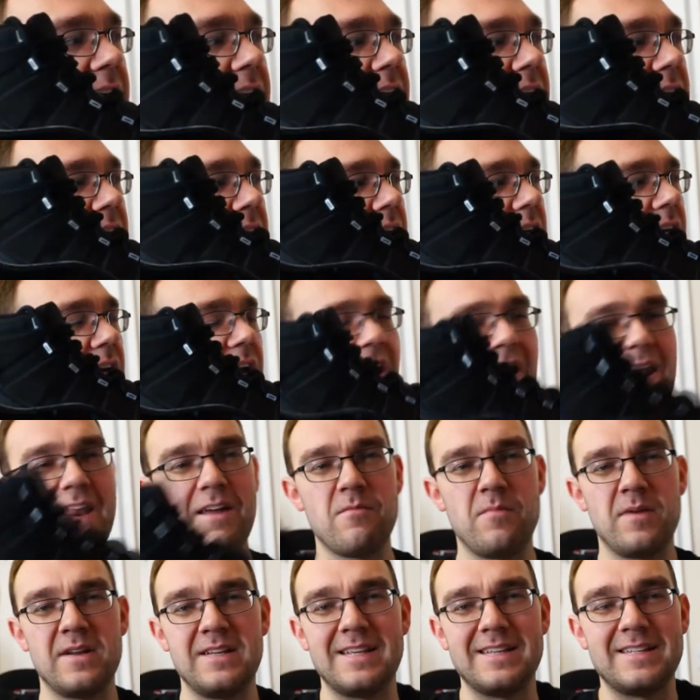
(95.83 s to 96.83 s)
And
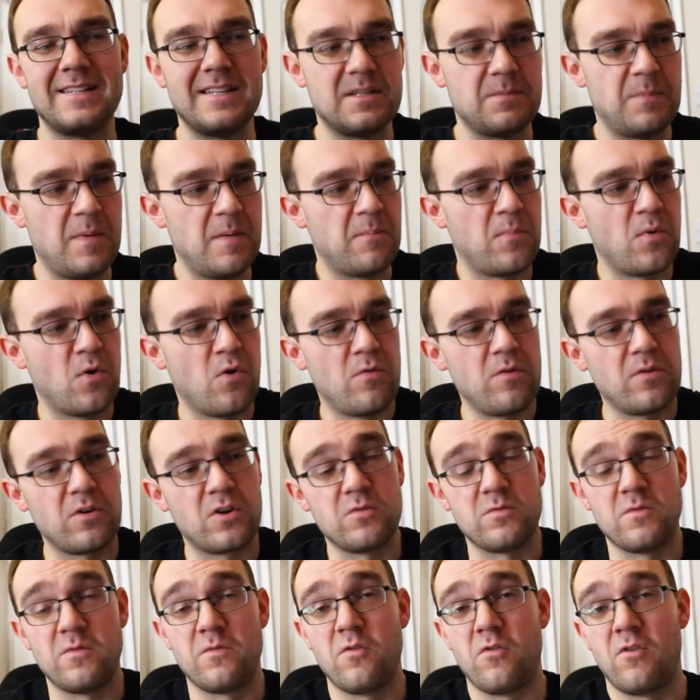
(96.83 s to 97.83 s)
everybody says it's a bit boring
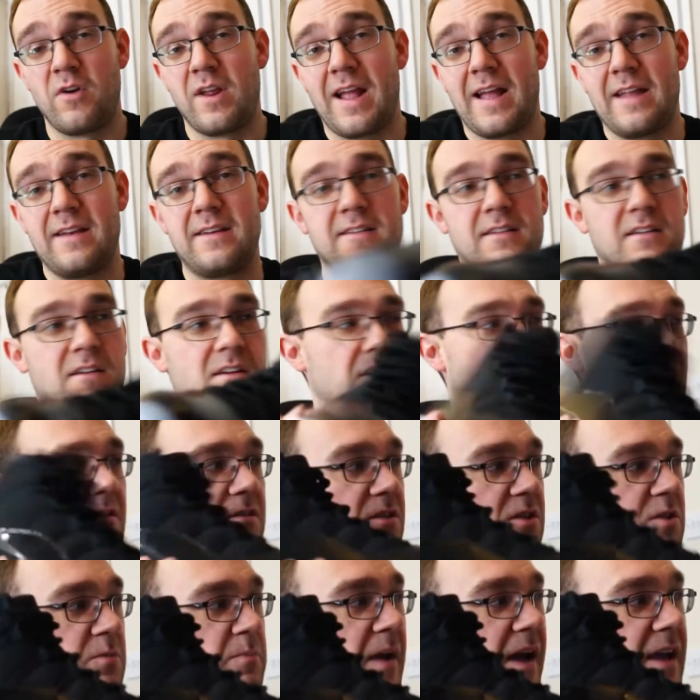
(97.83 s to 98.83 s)
because we've already had
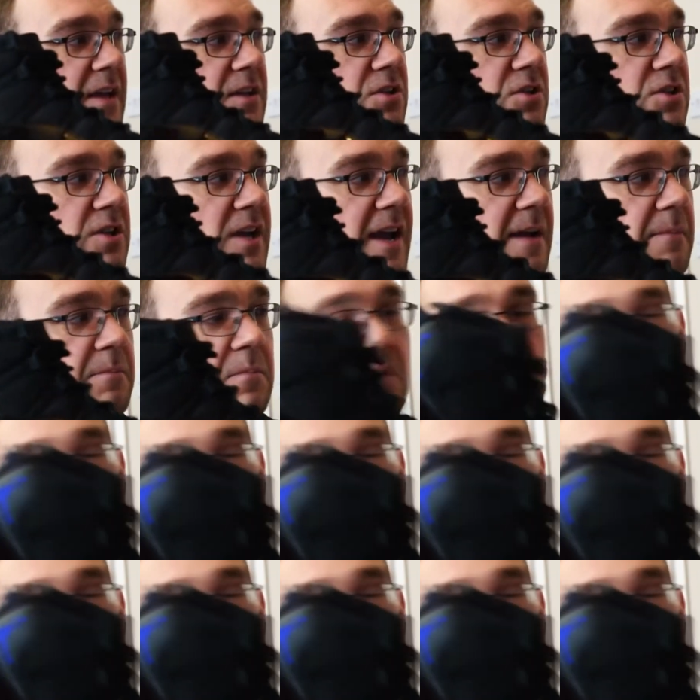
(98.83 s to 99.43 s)
the Space Jam